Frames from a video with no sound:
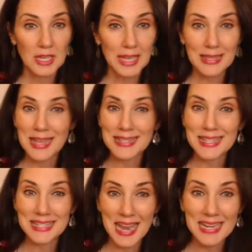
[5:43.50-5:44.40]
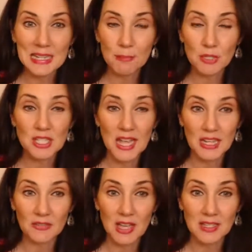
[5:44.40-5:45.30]
And that's
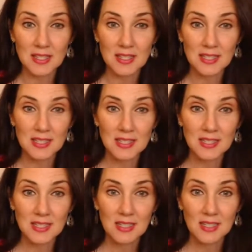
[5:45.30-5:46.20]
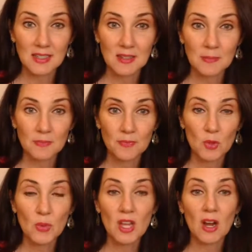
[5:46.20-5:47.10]
90% of us.
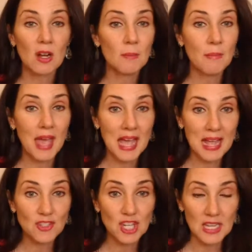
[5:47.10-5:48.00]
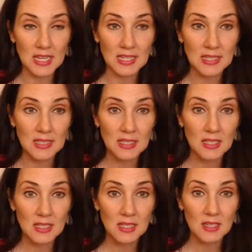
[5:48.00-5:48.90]
We are imagining
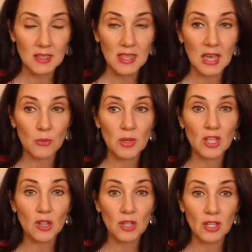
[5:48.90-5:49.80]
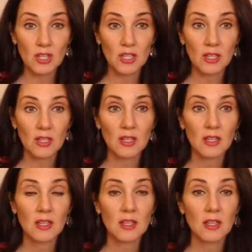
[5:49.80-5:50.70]
that we look
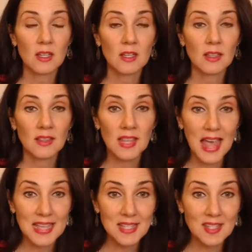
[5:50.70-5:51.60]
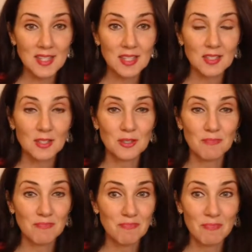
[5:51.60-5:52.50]
less
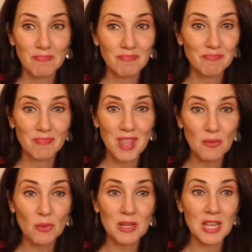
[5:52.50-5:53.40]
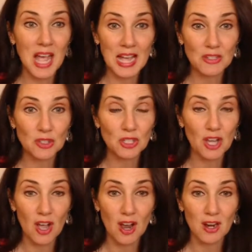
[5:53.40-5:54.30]
than we actually
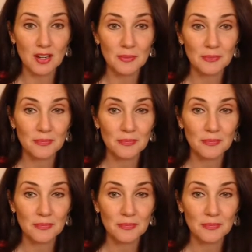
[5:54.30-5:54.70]
are.